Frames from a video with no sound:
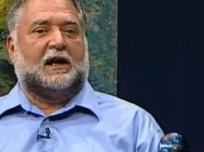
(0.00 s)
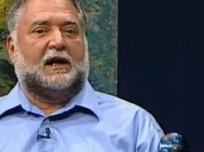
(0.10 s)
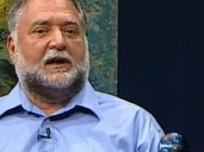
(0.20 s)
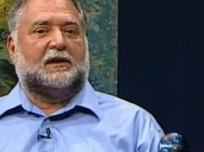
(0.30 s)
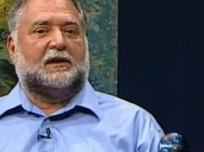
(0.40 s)

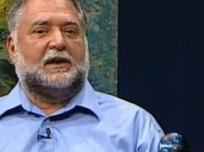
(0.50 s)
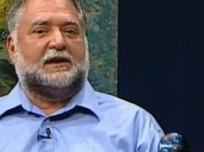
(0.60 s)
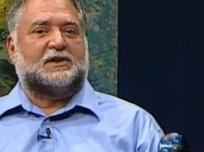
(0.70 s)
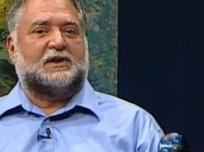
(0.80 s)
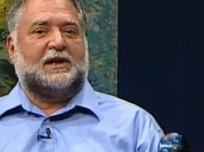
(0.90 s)
uh,
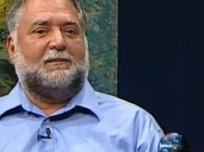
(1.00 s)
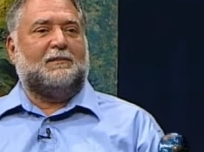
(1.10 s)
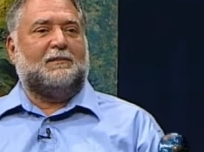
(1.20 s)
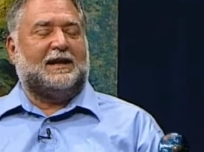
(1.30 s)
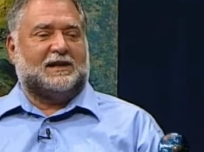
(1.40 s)
it's the
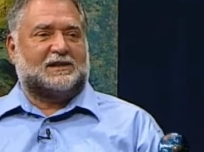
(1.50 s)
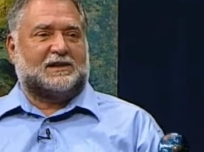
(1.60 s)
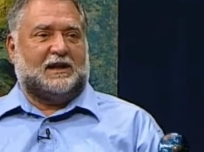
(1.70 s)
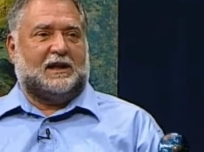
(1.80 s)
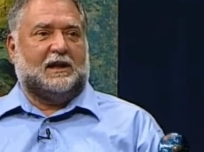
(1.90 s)

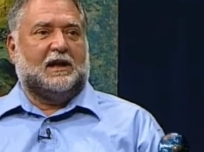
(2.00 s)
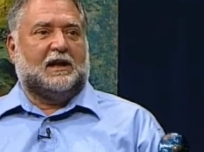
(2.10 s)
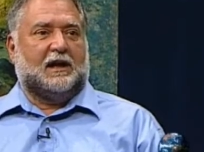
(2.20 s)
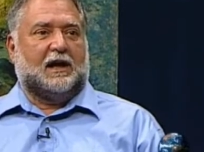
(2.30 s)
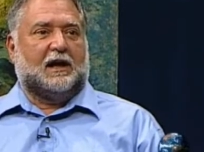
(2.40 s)
immediacy
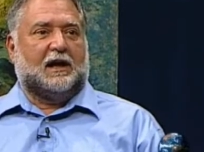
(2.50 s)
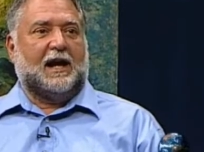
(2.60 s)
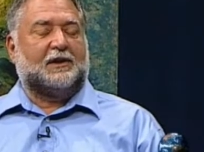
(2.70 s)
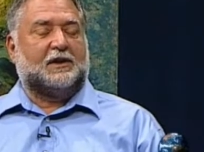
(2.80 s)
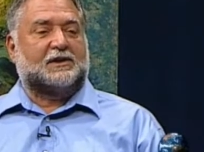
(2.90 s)
uh,
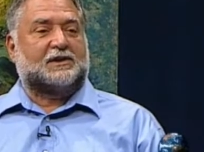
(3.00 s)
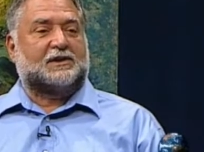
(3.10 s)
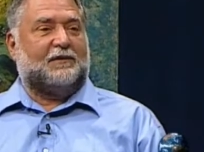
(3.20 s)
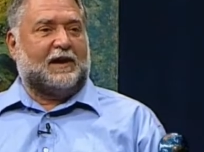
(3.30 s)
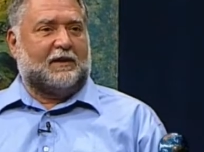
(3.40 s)
and the
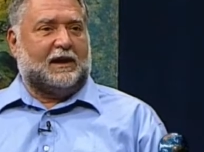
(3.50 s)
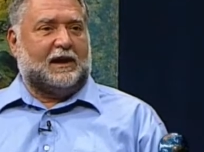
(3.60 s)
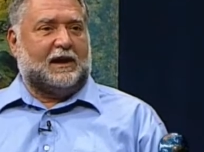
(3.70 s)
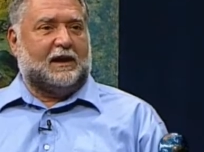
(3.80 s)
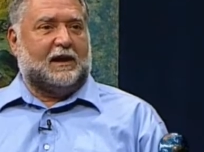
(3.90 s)

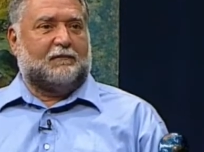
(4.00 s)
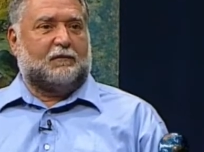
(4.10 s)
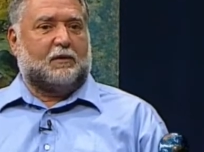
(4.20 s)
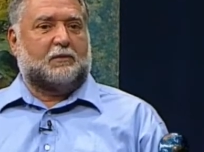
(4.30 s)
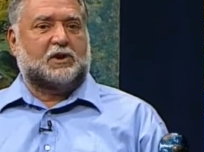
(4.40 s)
severity
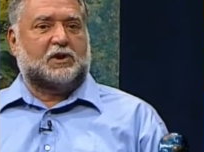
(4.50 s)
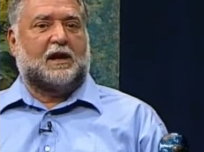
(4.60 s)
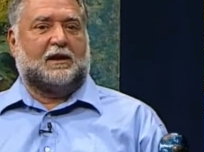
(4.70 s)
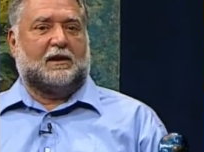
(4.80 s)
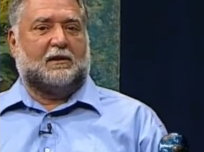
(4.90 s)
of what we're
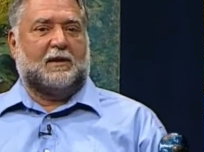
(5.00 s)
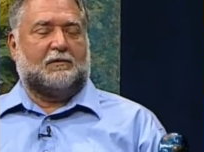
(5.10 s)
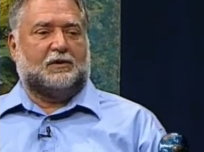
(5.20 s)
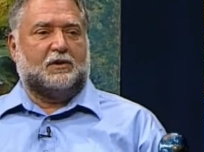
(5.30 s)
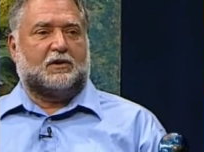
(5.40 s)
talking
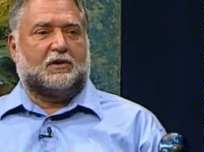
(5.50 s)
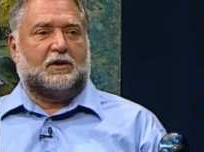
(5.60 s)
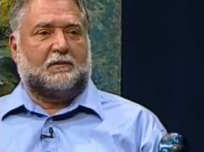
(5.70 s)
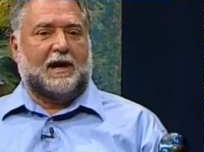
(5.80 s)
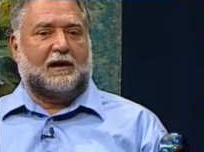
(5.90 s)
about with
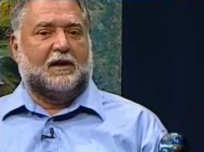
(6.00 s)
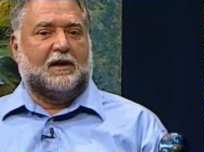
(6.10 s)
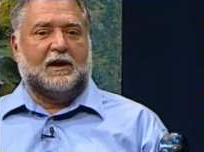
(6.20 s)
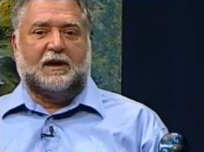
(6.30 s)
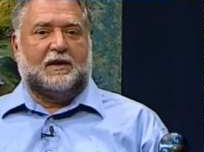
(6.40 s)
nuclear power
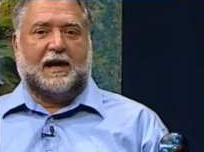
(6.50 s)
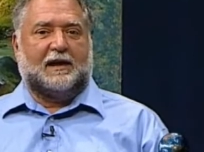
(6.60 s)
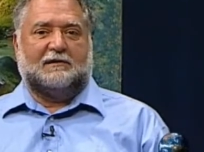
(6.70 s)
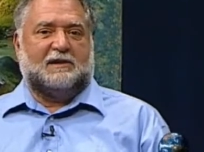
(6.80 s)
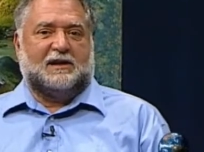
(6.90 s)

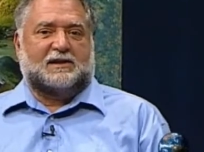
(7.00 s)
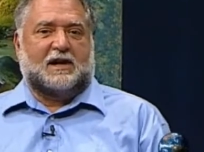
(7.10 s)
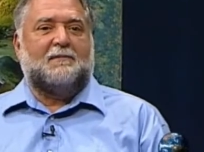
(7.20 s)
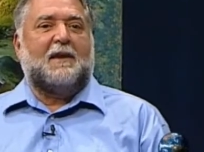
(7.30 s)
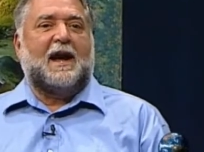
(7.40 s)
that is
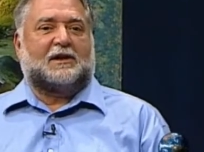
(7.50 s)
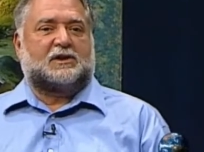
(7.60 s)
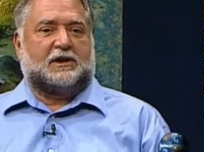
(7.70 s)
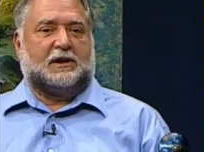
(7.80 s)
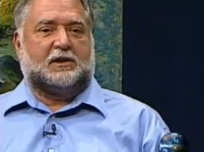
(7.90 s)

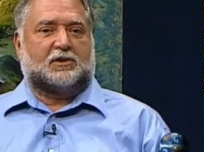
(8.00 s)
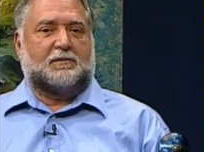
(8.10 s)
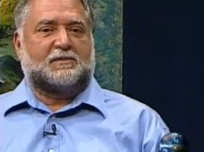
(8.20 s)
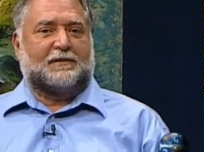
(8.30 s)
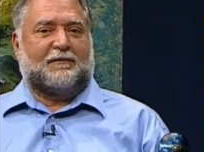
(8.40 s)
unmatched in
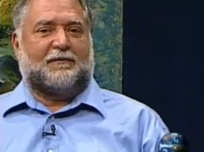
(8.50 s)
terms of